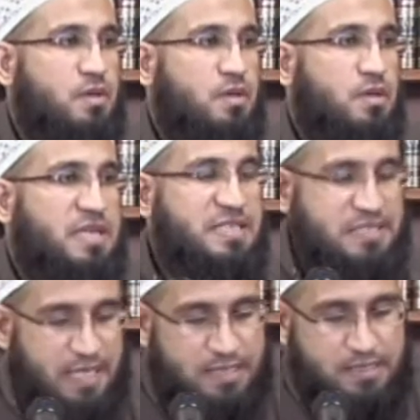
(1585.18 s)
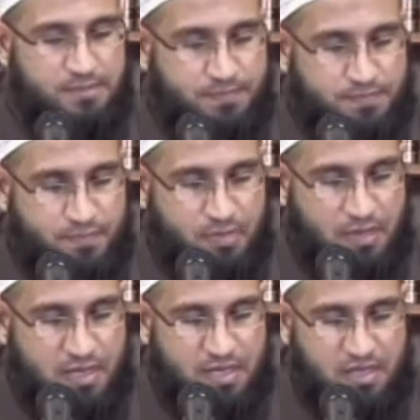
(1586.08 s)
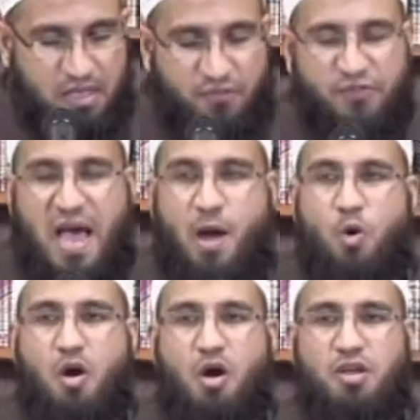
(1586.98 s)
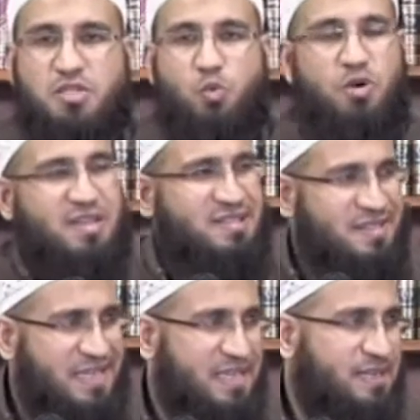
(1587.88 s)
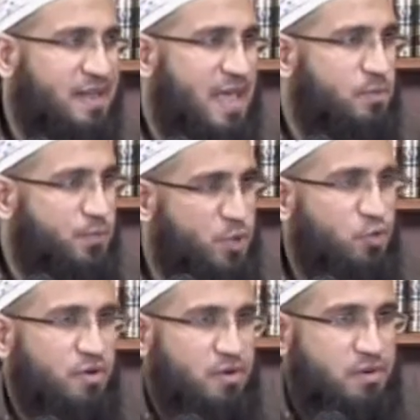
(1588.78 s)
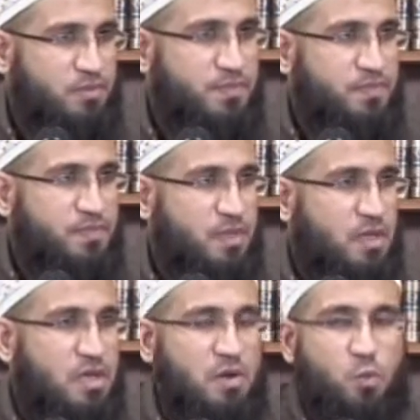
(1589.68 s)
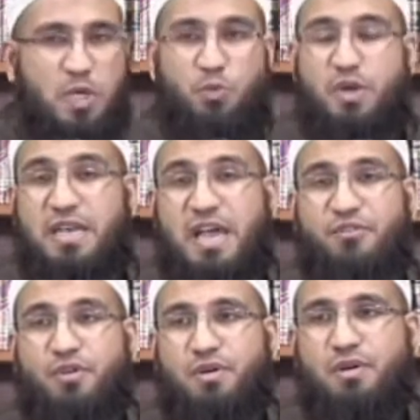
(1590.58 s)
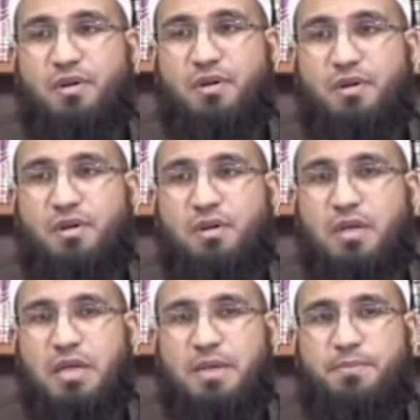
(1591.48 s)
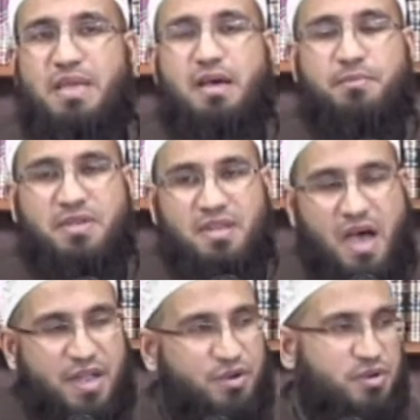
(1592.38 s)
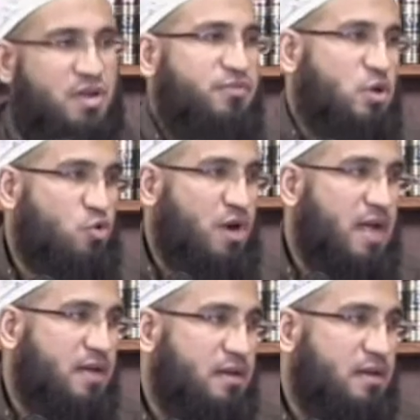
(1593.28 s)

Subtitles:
he said, if our hearts were clean and pure, we would never become tired of the Qur'an.